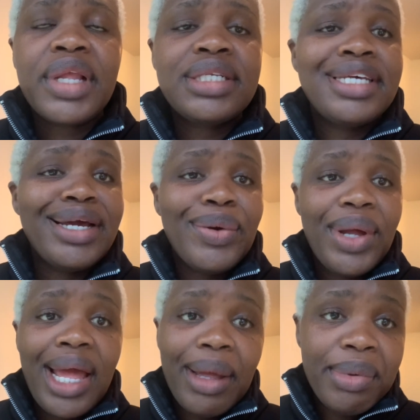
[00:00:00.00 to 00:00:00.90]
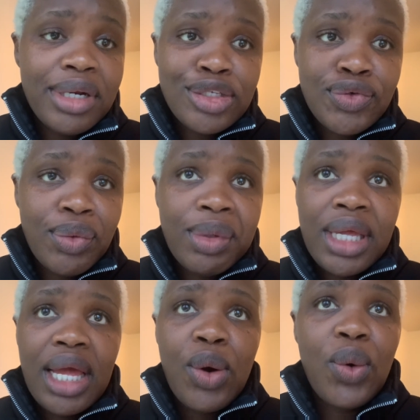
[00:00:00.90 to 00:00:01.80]
take away happiness from
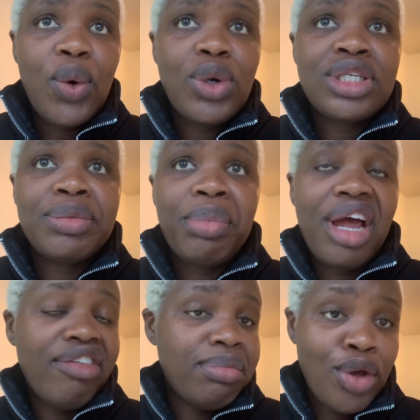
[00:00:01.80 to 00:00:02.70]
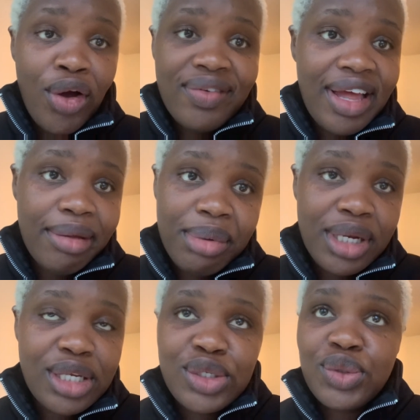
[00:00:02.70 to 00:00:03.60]
me or deprive me of
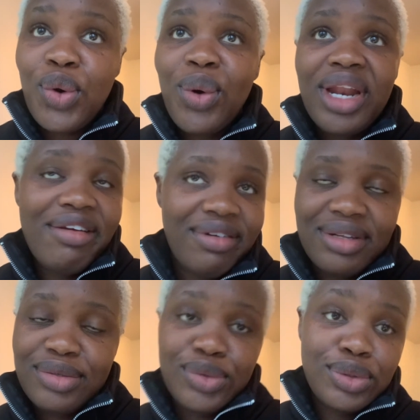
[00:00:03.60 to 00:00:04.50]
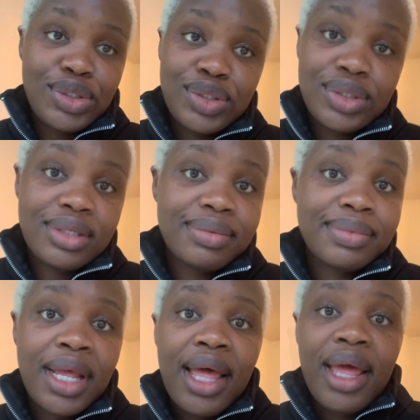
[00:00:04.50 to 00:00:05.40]
happiness or whatever. So just,
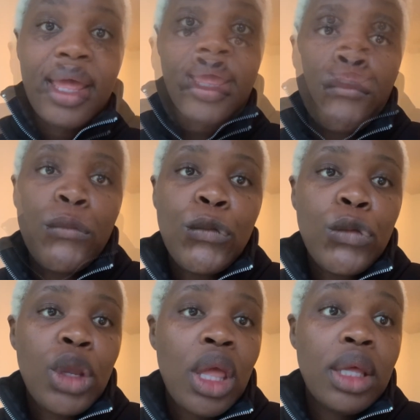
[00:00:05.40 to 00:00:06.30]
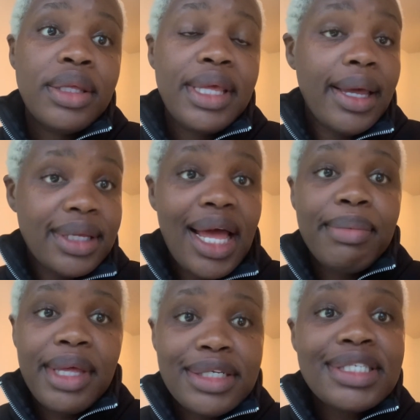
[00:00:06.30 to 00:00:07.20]
yeah,
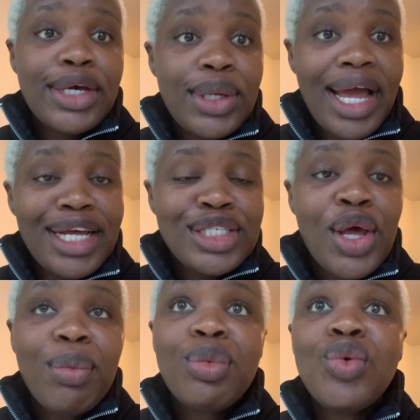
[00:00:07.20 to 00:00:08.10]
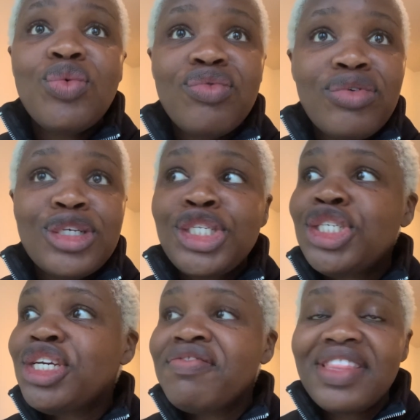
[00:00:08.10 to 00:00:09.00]
I'm here to tell you guys, move,
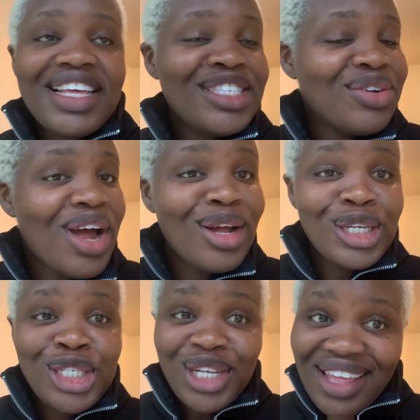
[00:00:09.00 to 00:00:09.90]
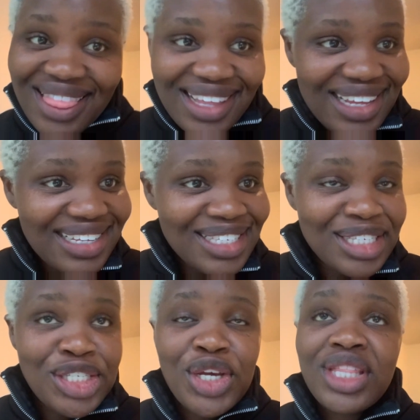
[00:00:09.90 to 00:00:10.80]
shift things around, shape things,
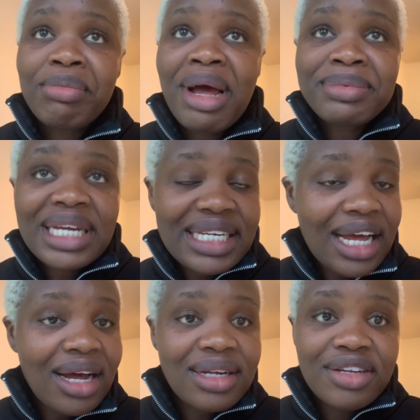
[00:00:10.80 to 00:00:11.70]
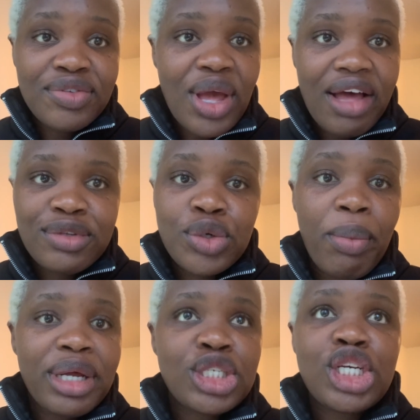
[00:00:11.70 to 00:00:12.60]
turn them upside down if you have to,
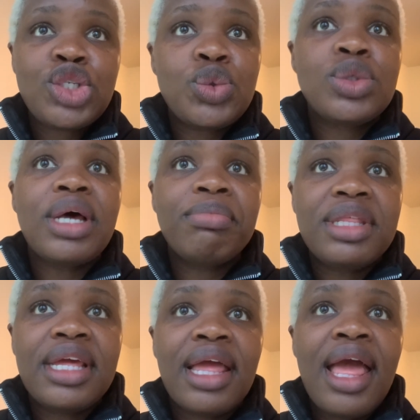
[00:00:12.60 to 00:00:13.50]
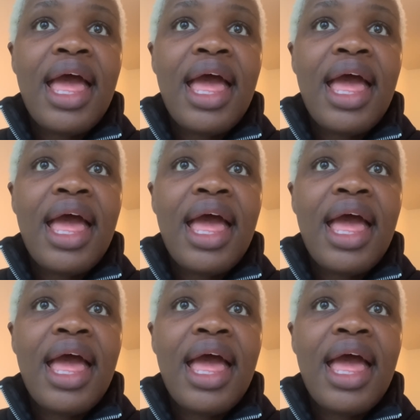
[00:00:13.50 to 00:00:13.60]
but just do something